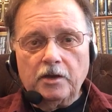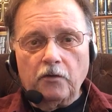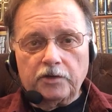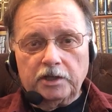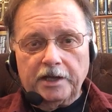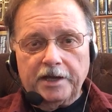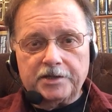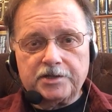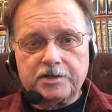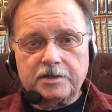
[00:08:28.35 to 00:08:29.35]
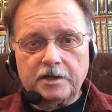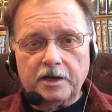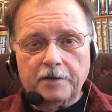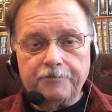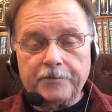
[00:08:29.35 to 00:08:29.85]
over the last
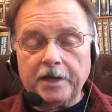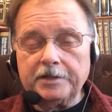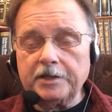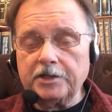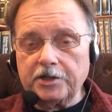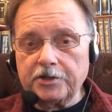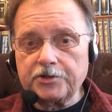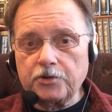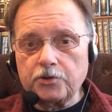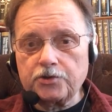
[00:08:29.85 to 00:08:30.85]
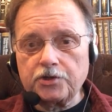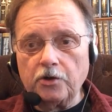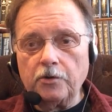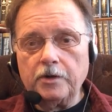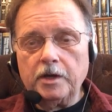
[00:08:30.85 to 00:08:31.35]
18 years or
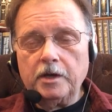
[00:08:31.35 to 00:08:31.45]
so.